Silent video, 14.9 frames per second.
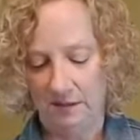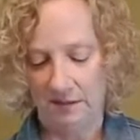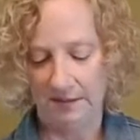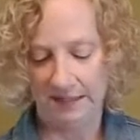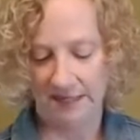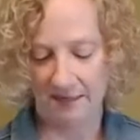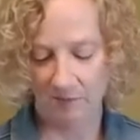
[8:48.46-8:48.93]

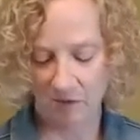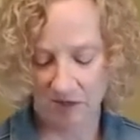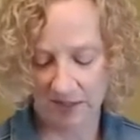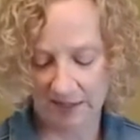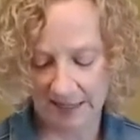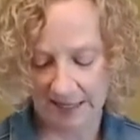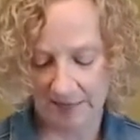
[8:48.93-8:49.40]
set him on
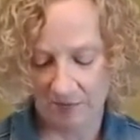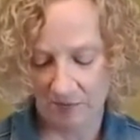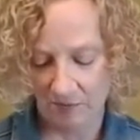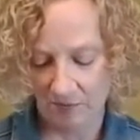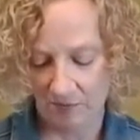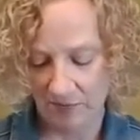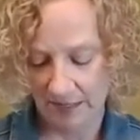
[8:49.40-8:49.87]
a
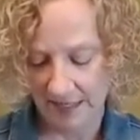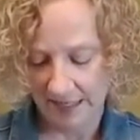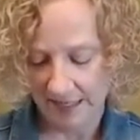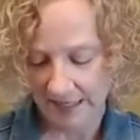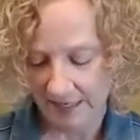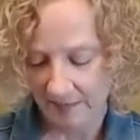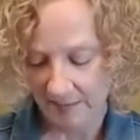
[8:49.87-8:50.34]
table,
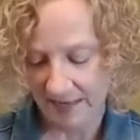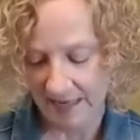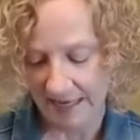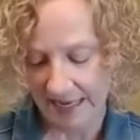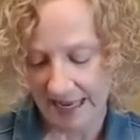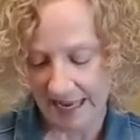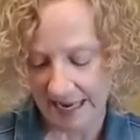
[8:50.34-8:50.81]
and
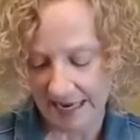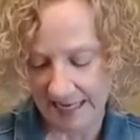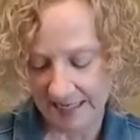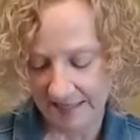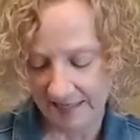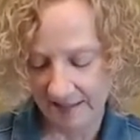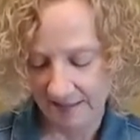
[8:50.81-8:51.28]
make
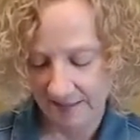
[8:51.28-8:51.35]
8